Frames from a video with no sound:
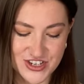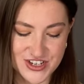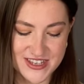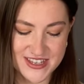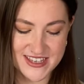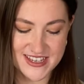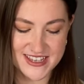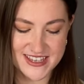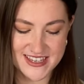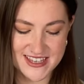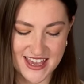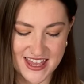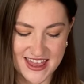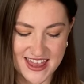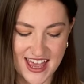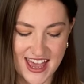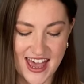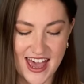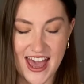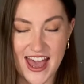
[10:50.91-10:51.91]
just to sit
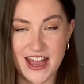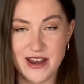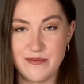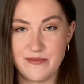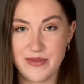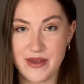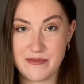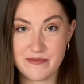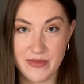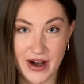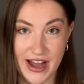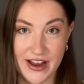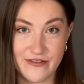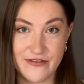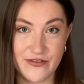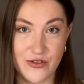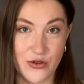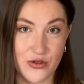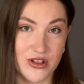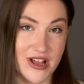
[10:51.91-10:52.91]
there and be
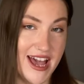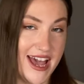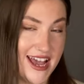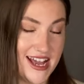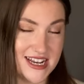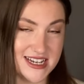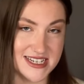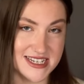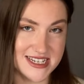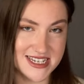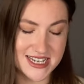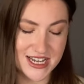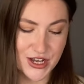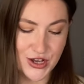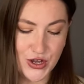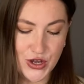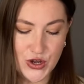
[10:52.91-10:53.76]
mindful and